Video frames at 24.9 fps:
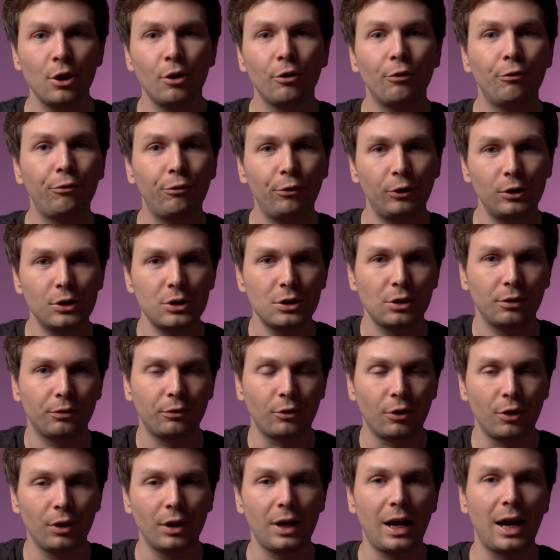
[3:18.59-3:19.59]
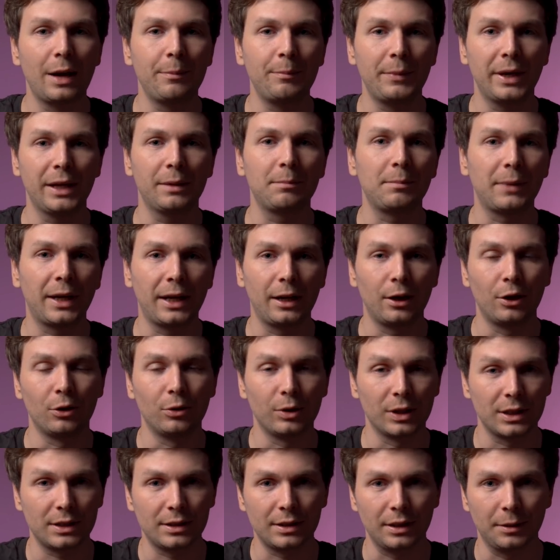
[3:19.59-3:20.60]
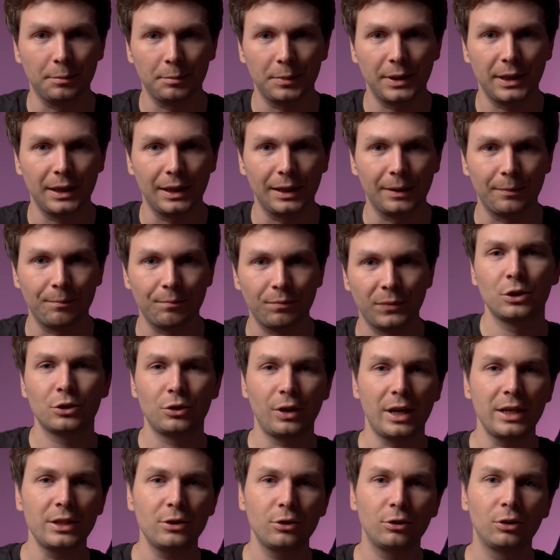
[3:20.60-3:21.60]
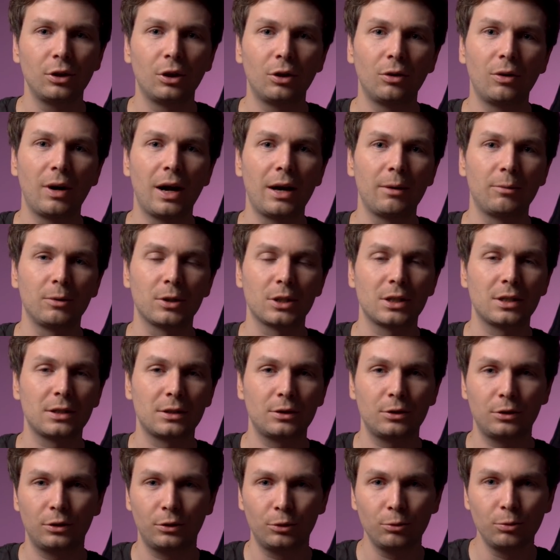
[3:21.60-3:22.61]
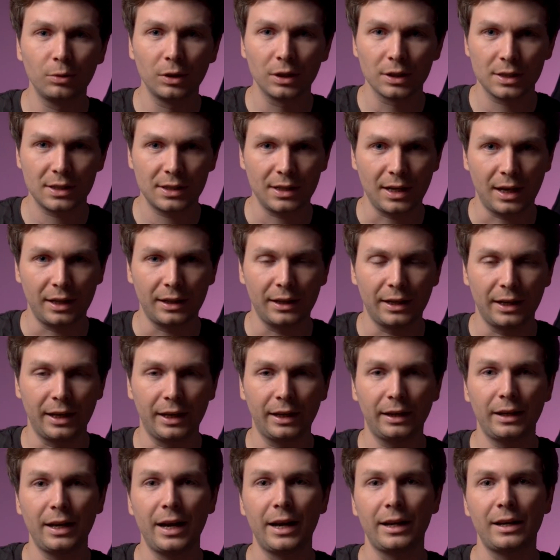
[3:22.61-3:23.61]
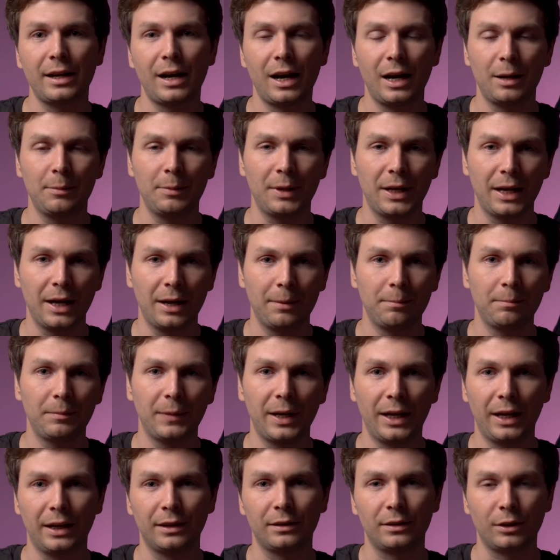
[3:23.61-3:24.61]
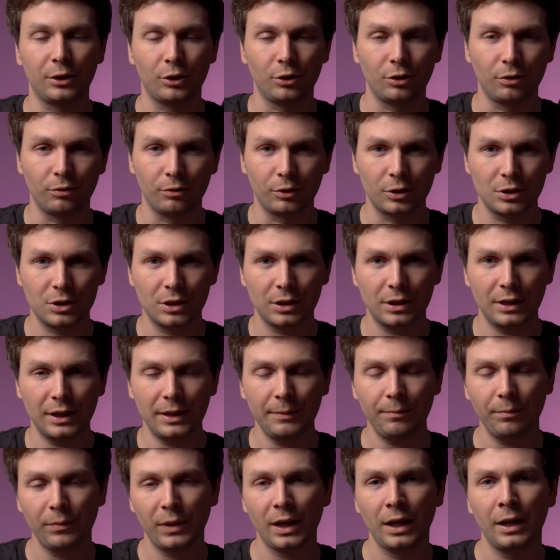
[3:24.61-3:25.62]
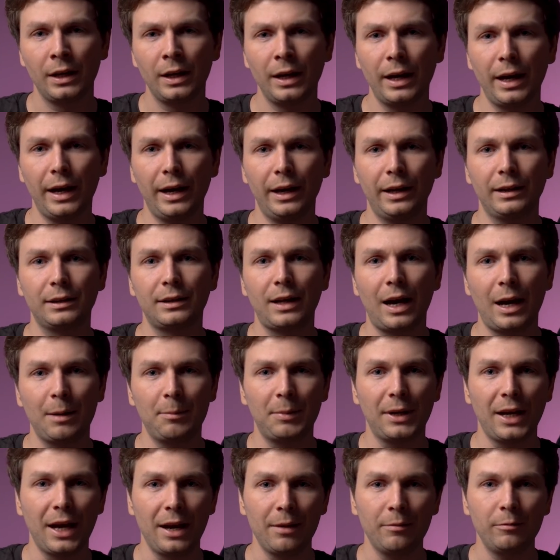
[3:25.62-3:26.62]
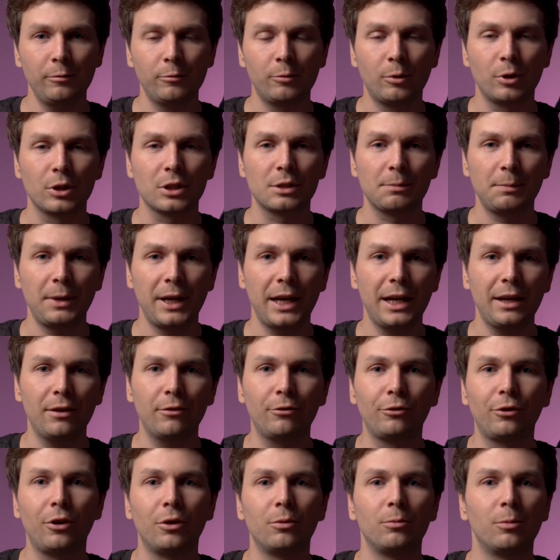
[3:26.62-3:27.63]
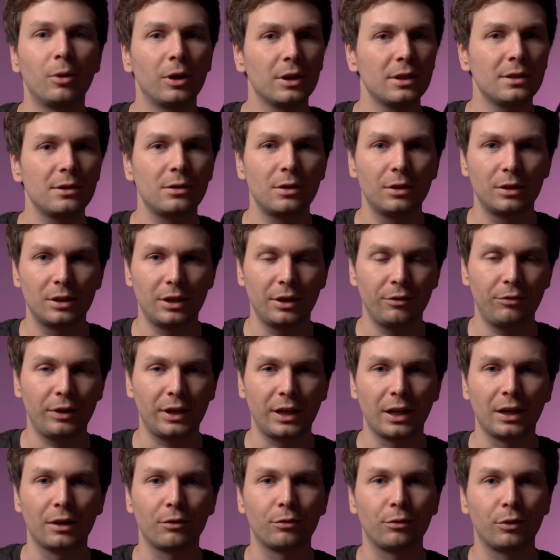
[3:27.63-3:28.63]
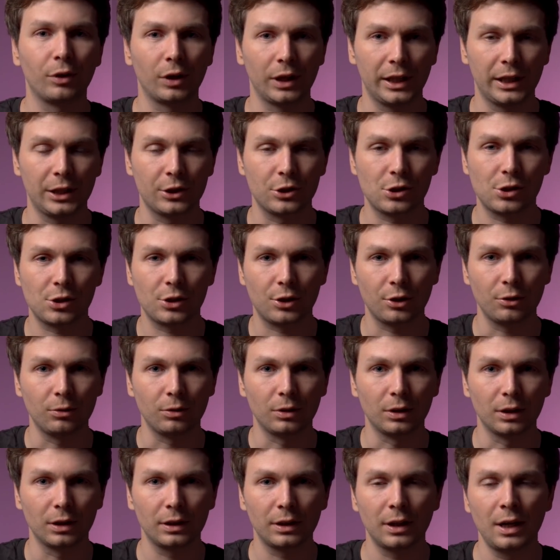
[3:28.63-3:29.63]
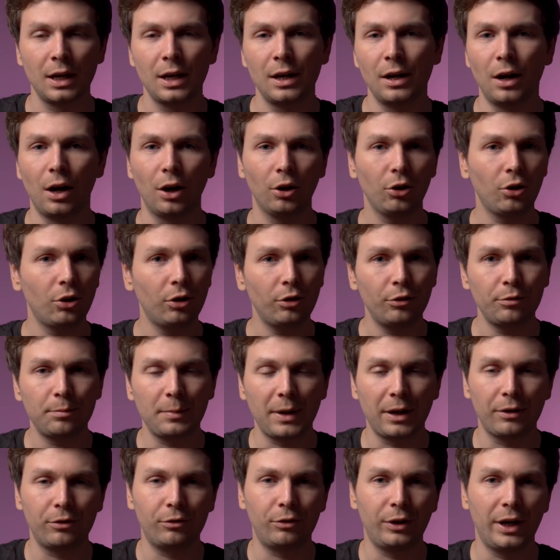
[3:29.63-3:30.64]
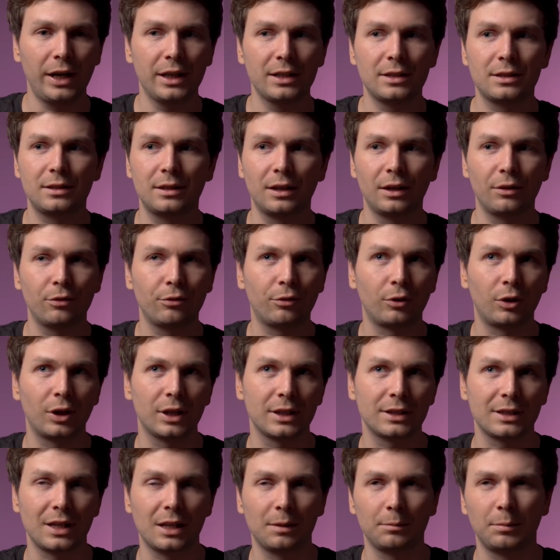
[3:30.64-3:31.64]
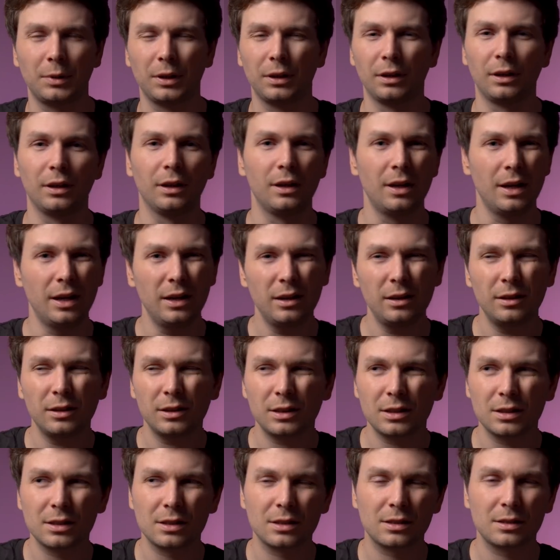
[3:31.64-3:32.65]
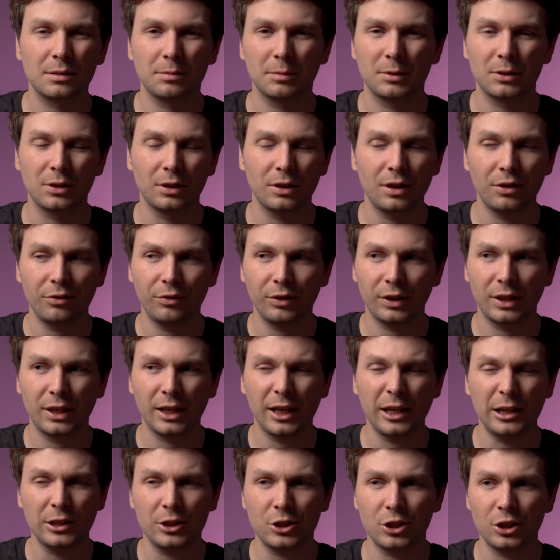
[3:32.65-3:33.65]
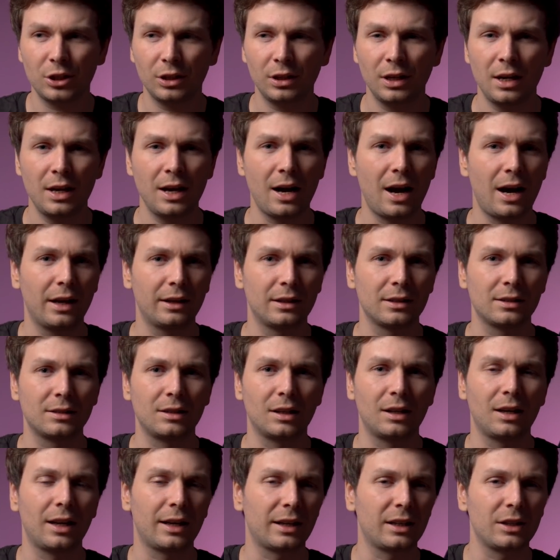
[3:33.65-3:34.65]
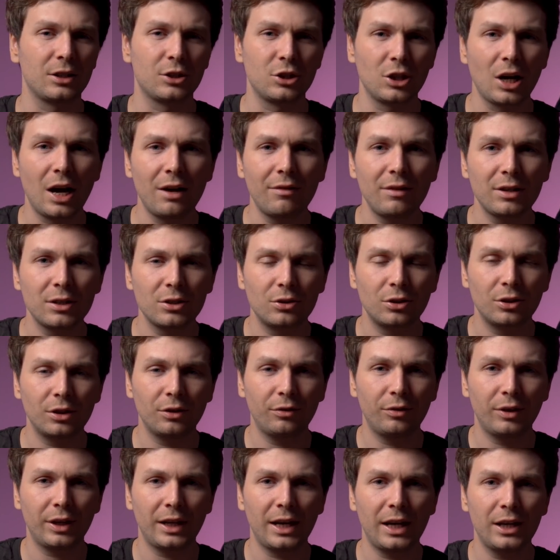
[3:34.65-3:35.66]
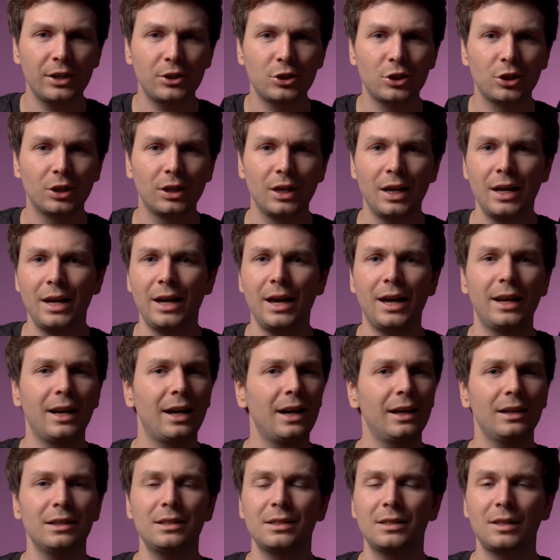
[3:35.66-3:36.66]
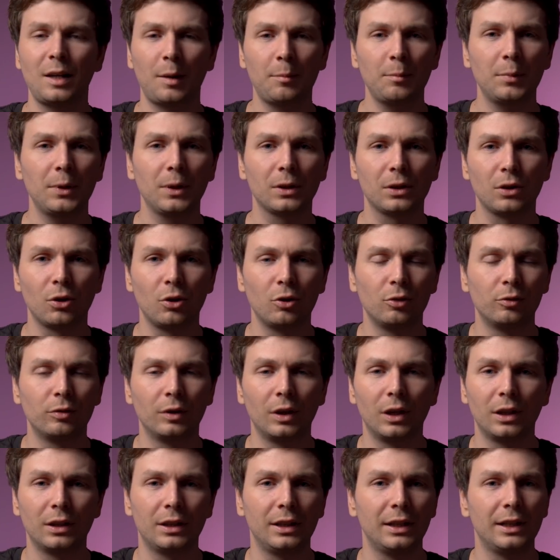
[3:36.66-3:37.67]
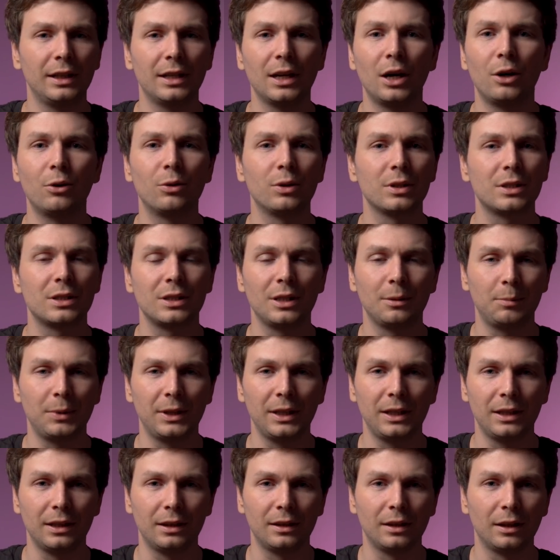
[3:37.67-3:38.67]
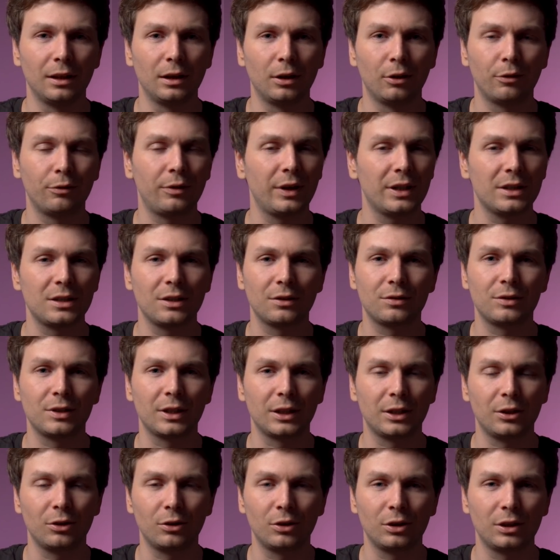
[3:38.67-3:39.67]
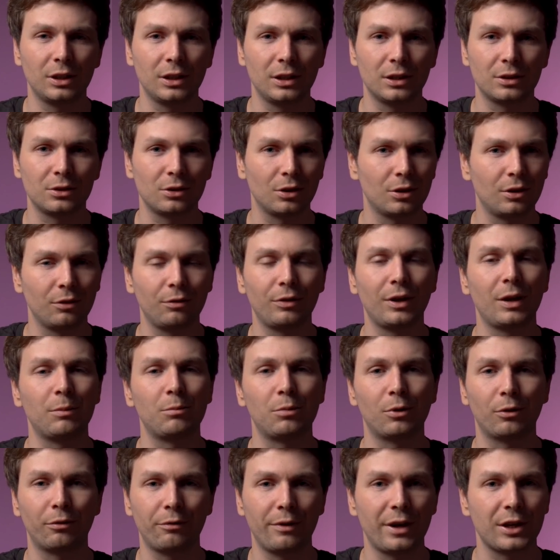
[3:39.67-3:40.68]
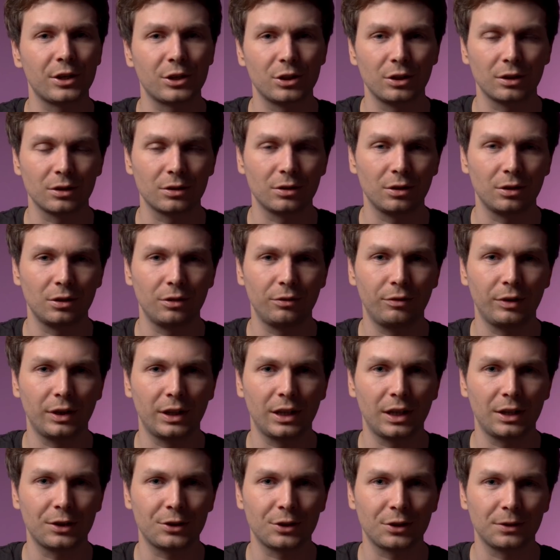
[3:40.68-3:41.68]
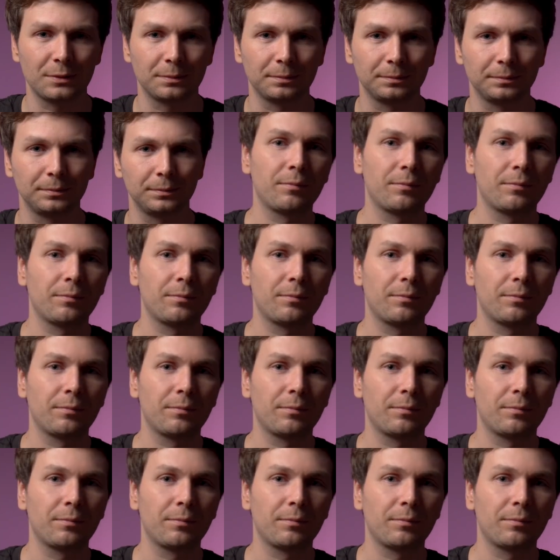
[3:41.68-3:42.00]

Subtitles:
First of all, I made my OSCP. So as you know, I was dual studying at IBM and the university, and IBM was paying for one certificate for each student. A lot of my friends did, for example, a Linux certification, others did like a Java certification, and I stumbled over the OSCP, the Offensive Security Certified Professional certification.